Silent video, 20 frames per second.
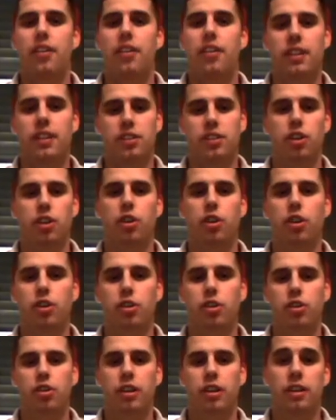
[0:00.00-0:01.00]
that's occurred
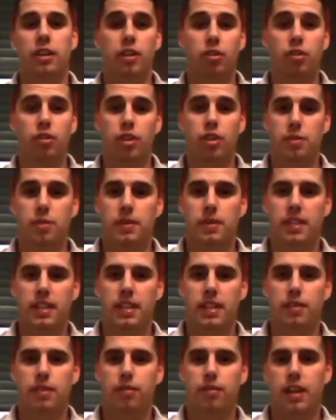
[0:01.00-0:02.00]
on Christmas
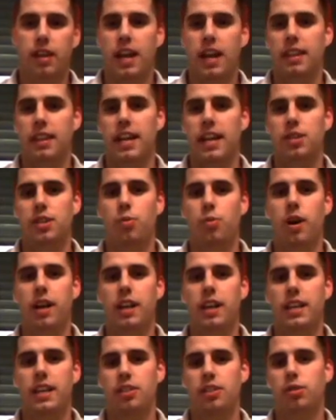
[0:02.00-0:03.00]
Eve. And that's why
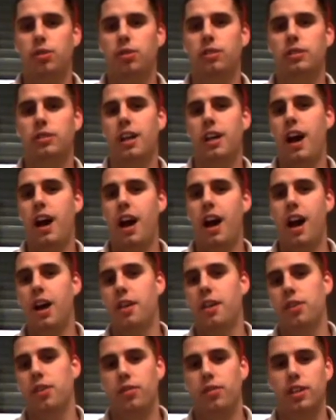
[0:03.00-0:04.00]
it's called
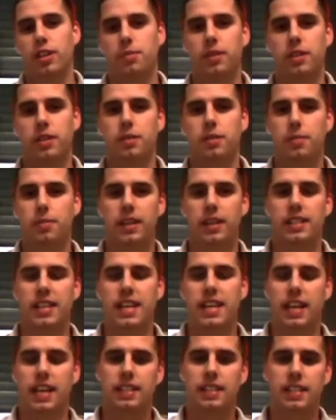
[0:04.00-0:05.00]
Arthur Christmas, because he
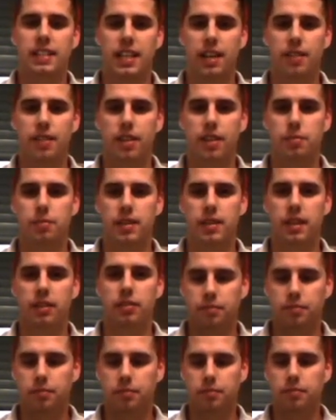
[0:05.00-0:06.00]
has to save it
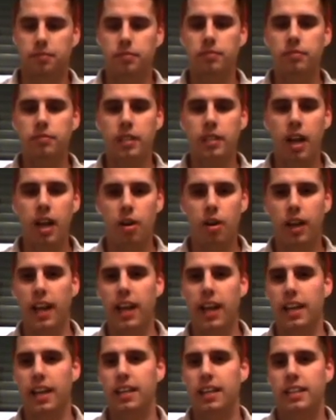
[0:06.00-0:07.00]
himself.
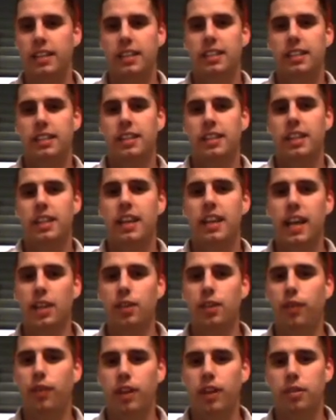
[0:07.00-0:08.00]
Okay, the
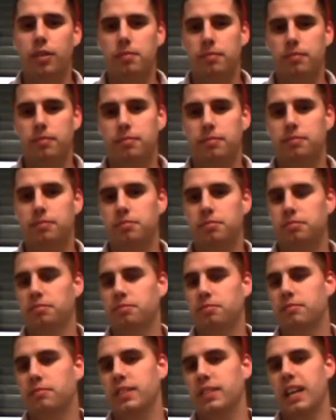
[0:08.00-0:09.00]
next film,
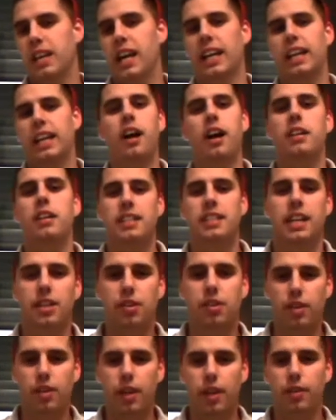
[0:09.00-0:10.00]
I can't say it's really for